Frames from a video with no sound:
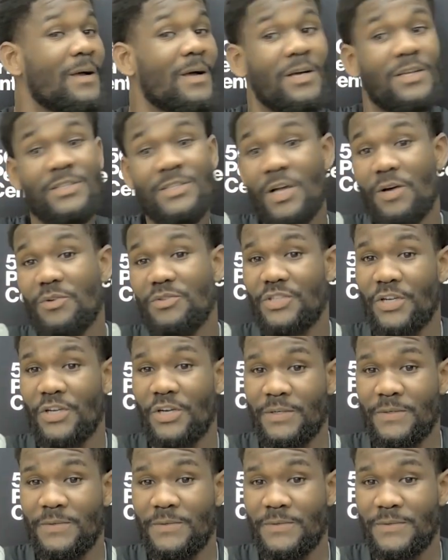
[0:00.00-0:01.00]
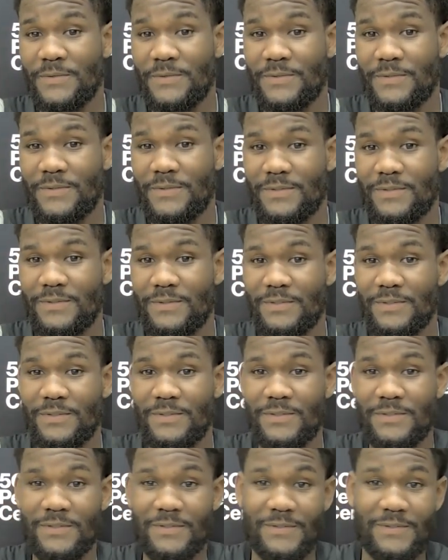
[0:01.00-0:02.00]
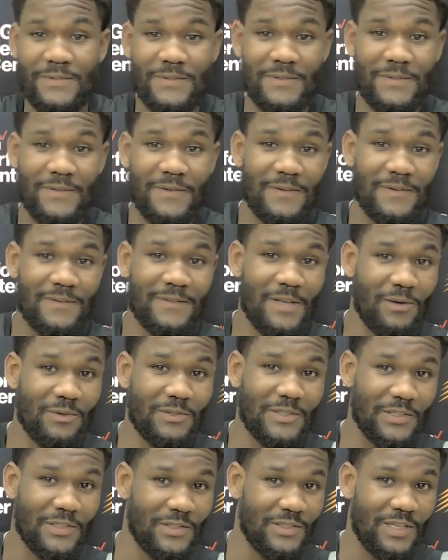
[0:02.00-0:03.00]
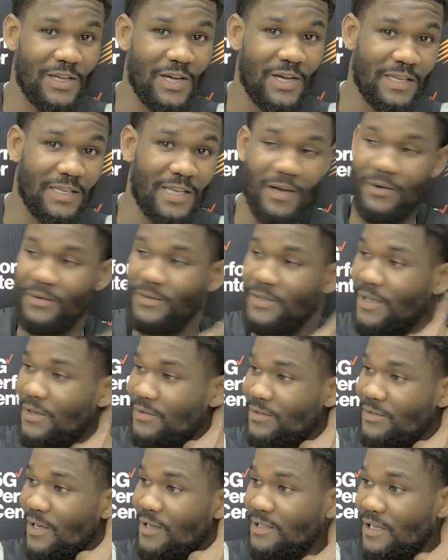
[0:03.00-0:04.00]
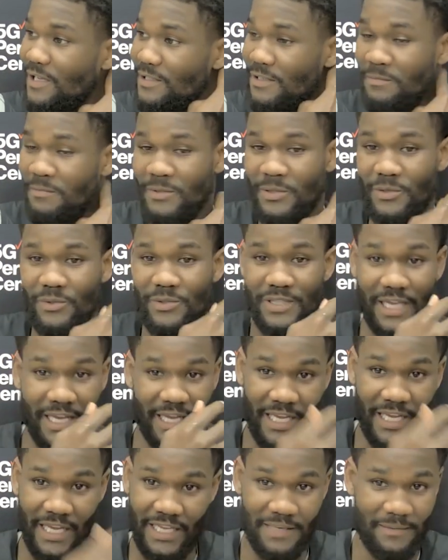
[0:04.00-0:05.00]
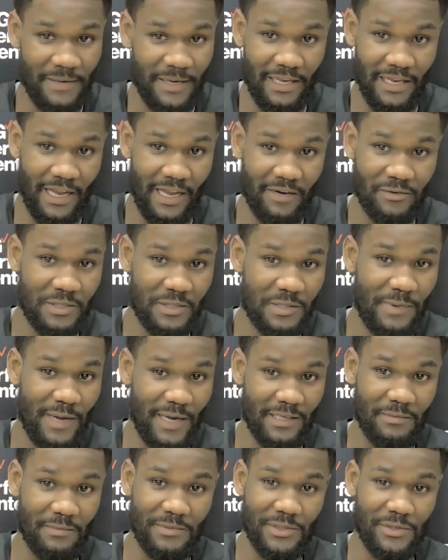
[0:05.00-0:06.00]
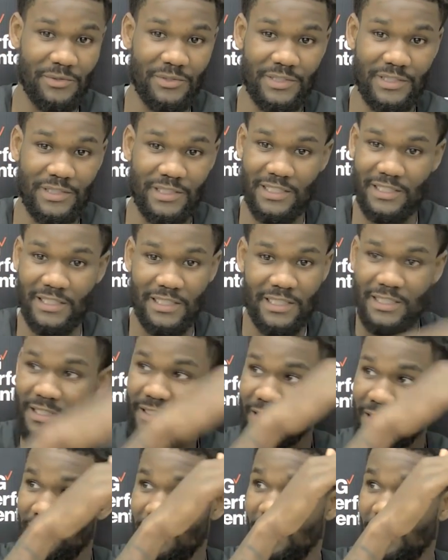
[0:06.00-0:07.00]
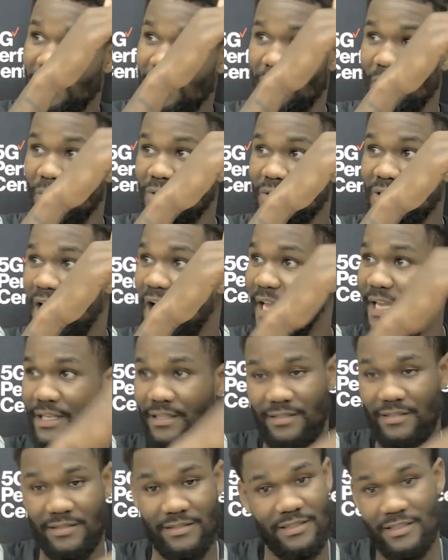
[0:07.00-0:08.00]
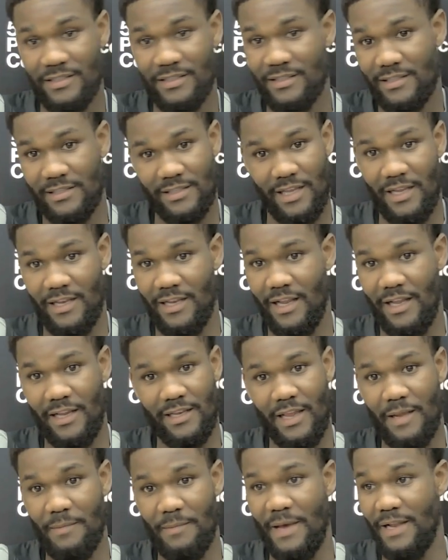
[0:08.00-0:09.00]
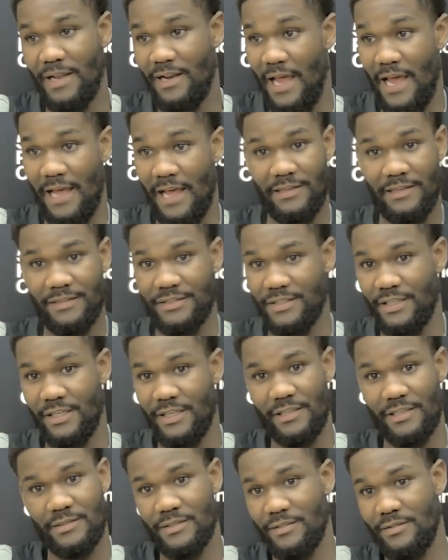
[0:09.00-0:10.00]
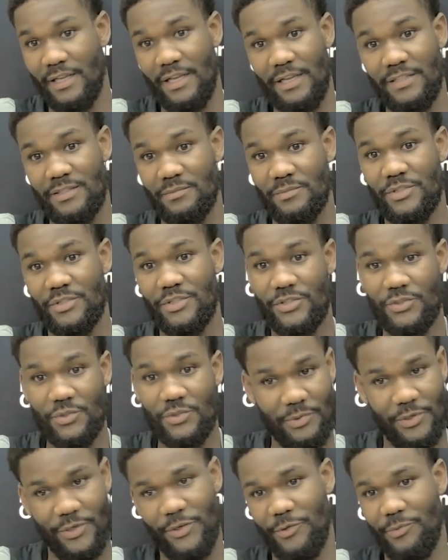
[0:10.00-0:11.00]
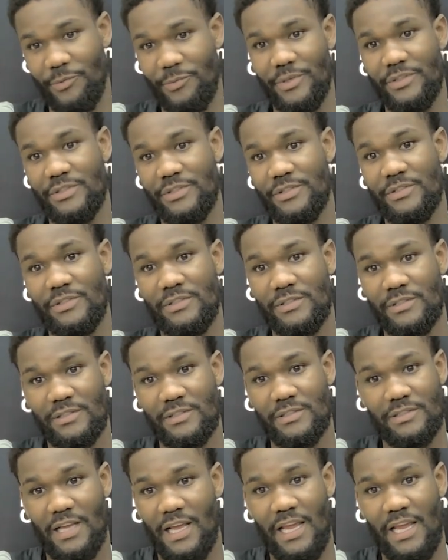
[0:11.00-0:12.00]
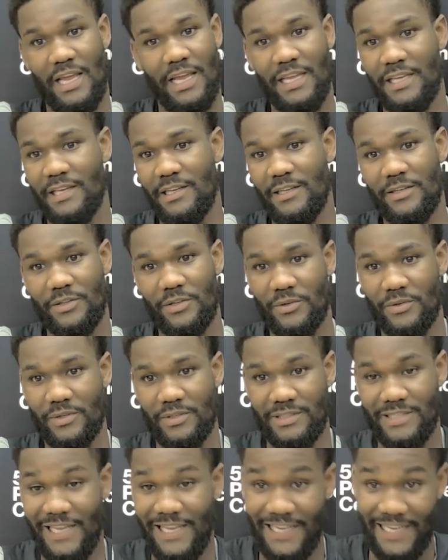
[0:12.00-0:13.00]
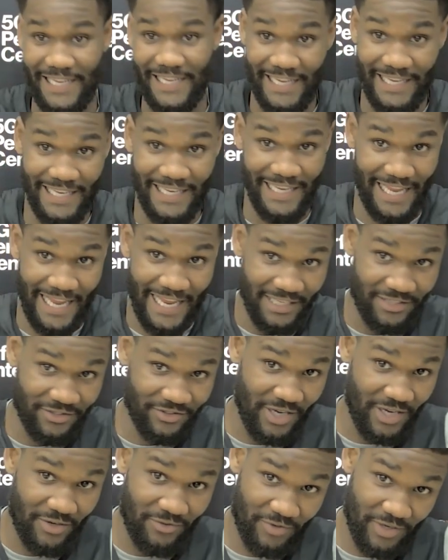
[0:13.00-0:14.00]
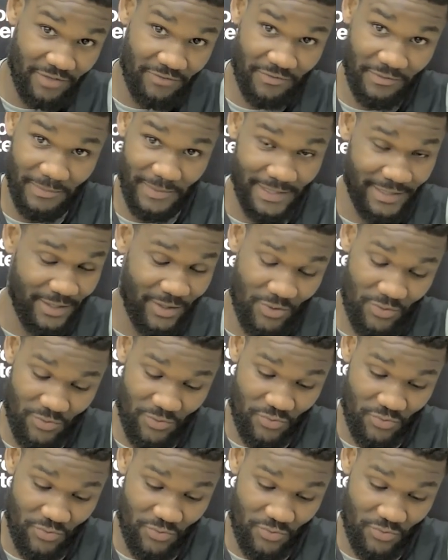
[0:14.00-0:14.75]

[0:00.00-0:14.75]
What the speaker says: No, sir. Fair enough. No, sir. No. Them dudes get hit, man. I respect them dudes to the utmost highest. They better athletes than us, dude. They some superhumans. I couldn't do it. Take a hit and try to run from it? No.